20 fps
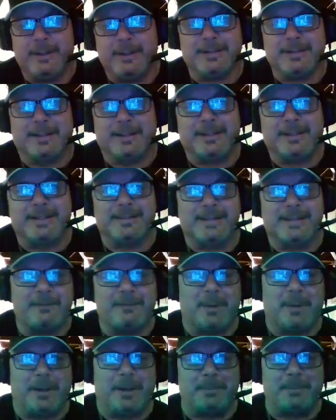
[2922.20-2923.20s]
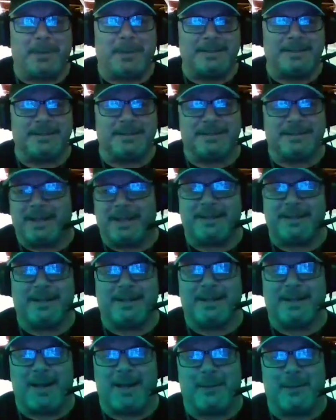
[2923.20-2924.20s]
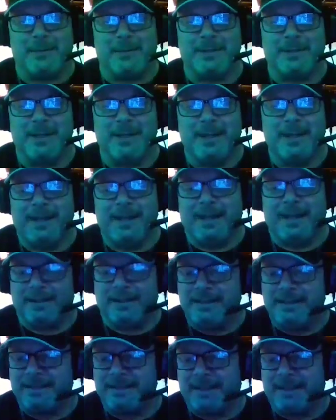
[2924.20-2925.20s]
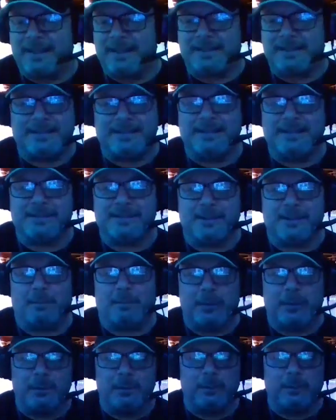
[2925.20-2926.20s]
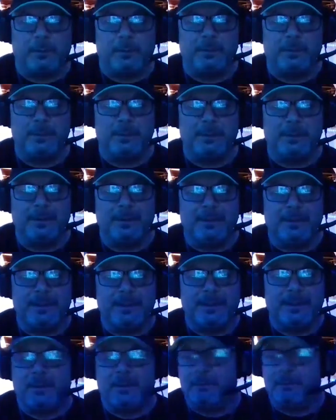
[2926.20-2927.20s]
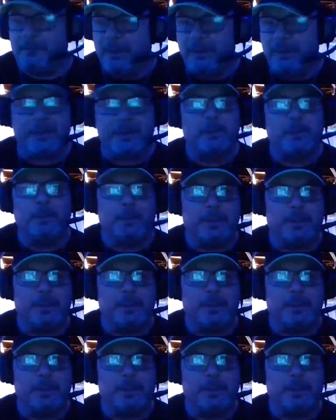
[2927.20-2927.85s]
isn't because I've been in places 18 hours. At least I got to see something cool, a very cool